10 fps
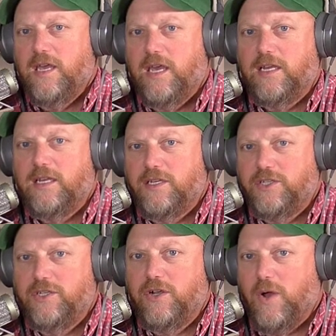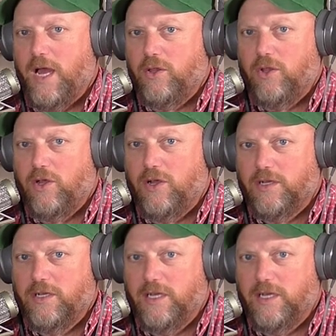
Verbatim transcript: And do you know how long?